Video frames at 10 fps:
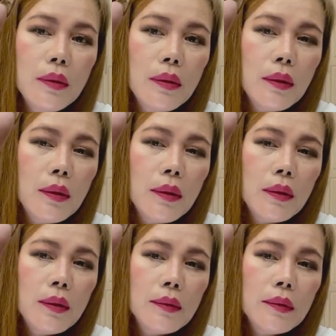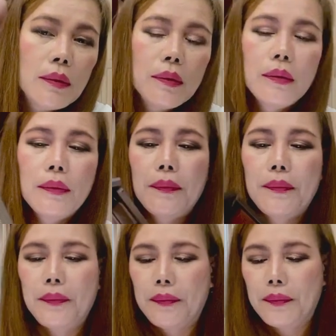
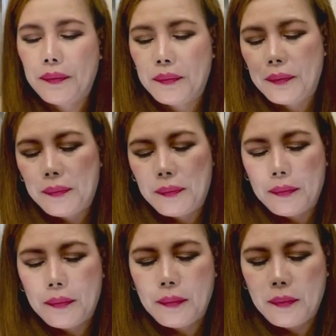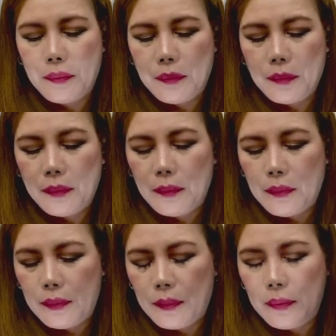
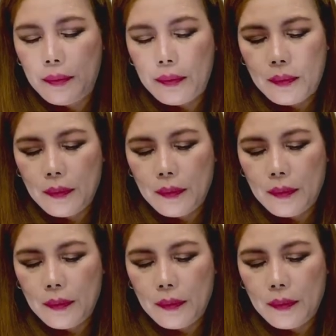[no speech]